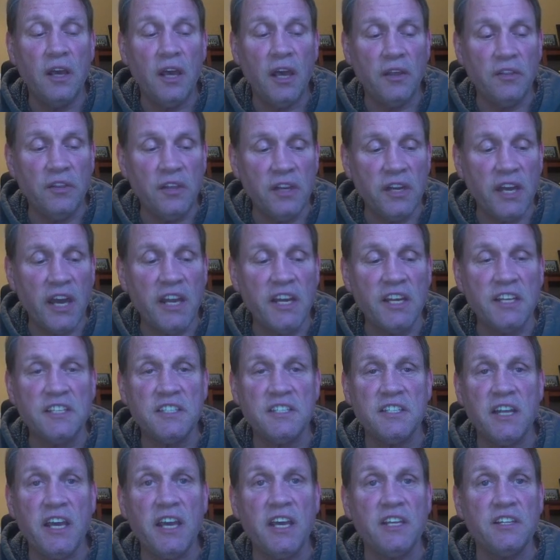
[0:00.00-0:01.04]
in the United
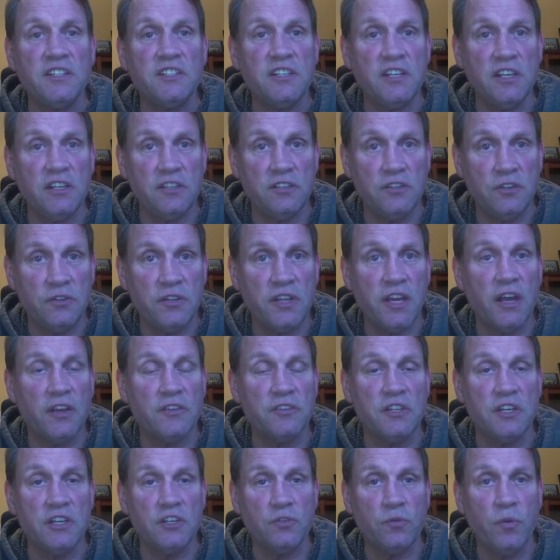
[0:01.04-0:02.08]
States in
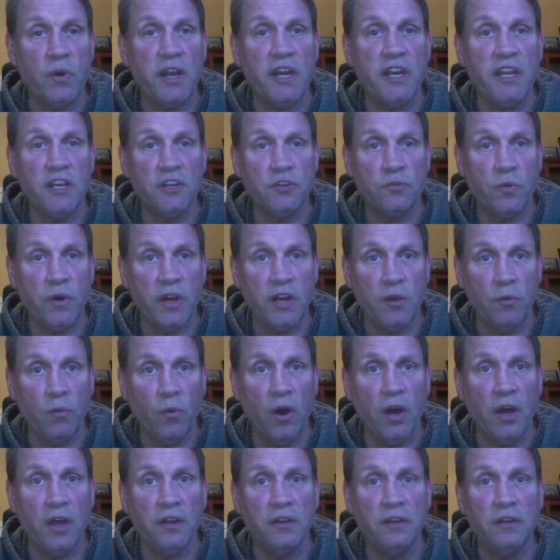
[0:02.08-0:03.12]
2020 and
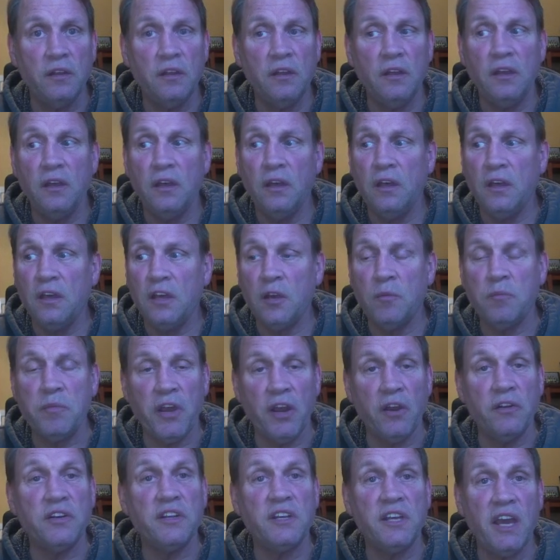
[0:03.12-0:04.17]
21
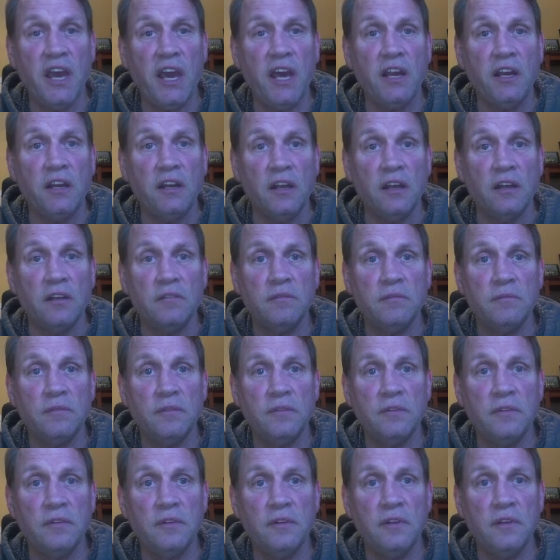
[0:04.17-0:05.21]
compared to Canada.
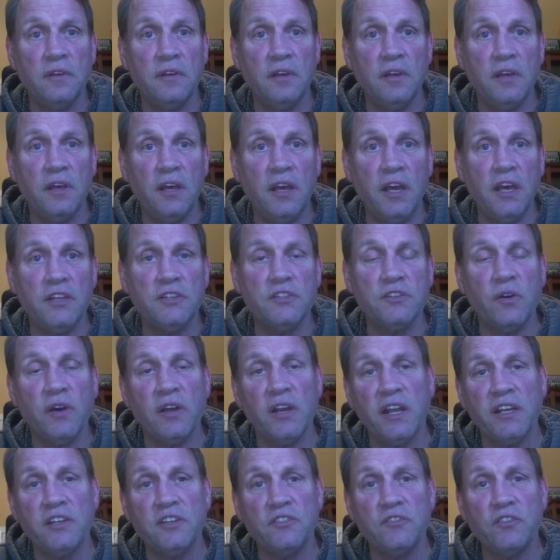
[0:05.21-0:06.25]
And so
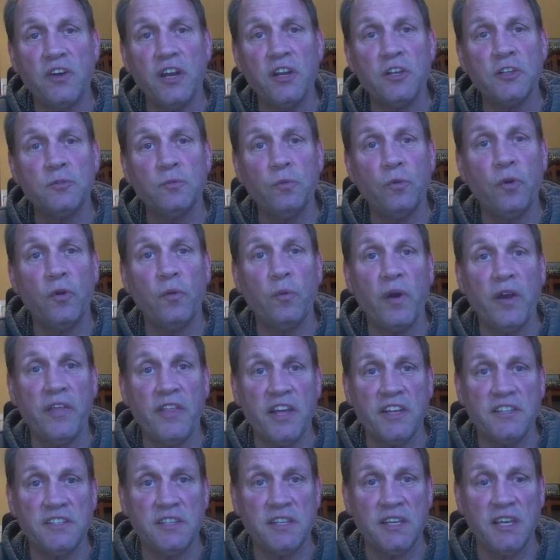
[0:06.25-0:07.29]
I'd like to try to explore why
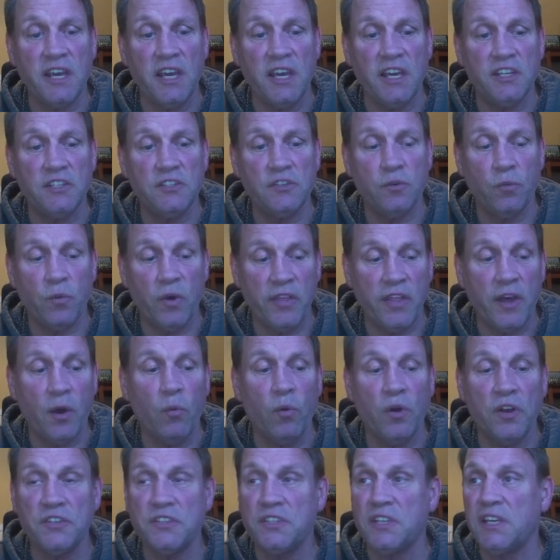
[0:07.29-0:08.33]
that's the case, or why that
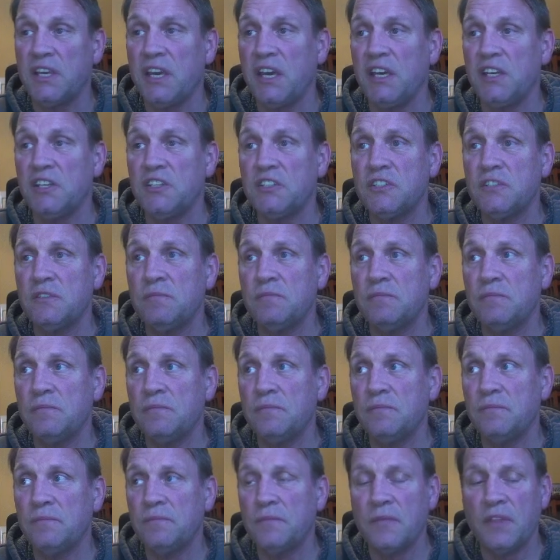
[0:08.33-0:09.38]
was the case.
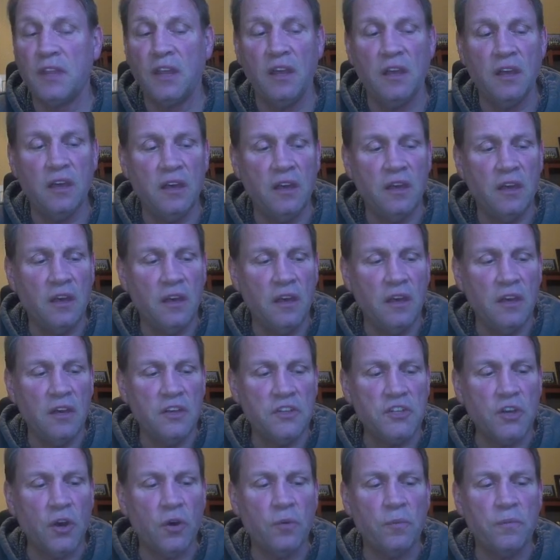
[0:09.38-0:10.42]

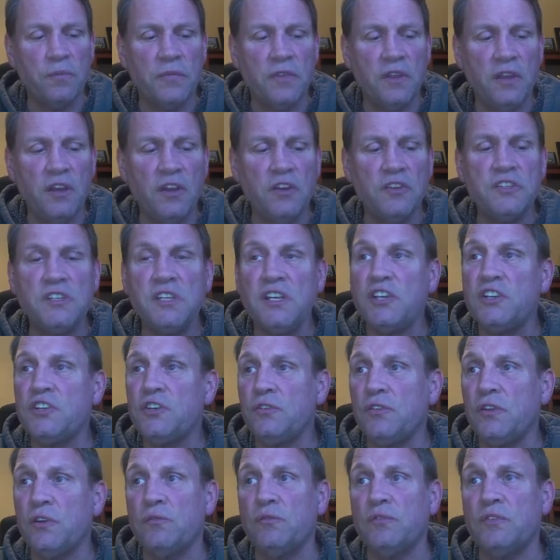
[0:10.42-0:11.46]
So here's the
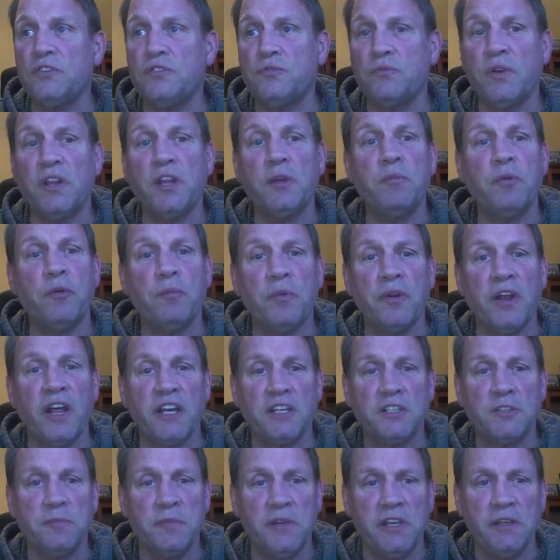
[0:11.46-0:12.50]
issue that's really
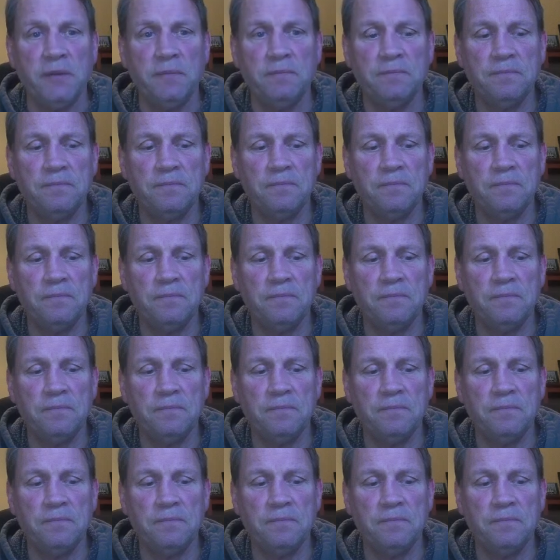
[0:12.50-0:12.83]
perplexed me.